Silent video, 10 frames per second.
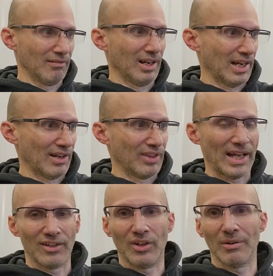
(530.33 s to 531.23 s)
I have
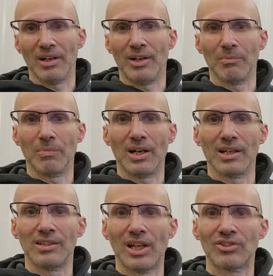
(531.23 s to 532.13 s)
that on on
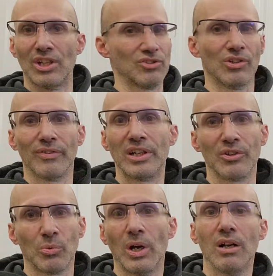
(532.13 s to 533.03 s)
my test engine over
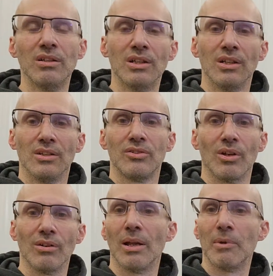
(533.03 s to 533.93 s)
here as well.
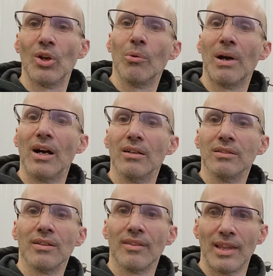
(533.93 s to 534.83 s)
So let me know about
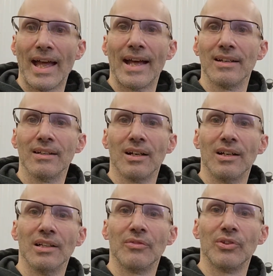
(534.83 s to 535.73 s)
that
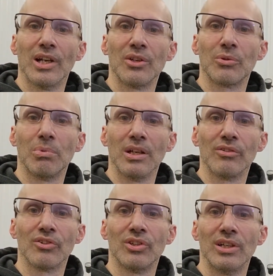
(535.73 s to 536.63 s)
uh, if you guys would be
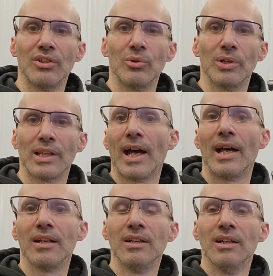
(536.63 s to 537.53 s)
interested in doing
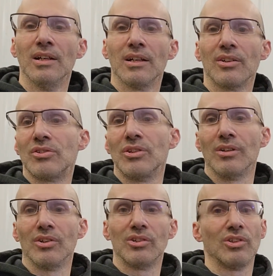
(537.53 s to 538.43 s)
that, because you
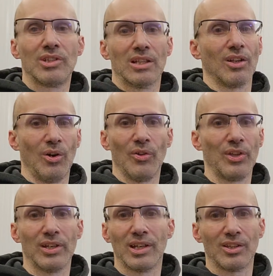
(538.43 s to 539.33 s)
know you could just get the whole
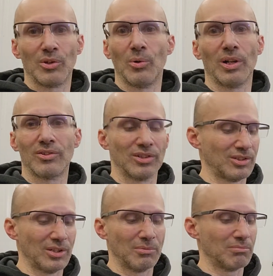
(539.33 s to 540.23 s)
thing, get the cooling
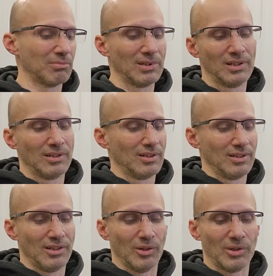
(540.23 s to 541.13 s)
system,
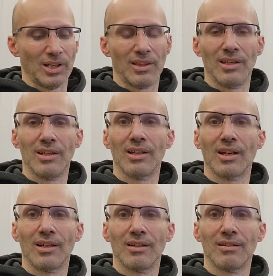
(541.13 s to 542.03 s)
you know, get
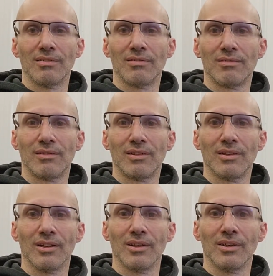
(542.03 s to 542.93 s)
the
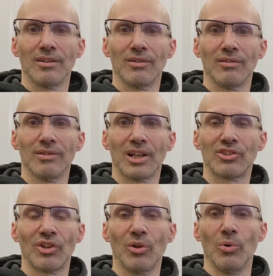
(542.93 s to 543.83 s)
uh, uh,
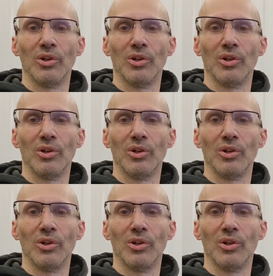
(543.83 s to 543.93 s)
external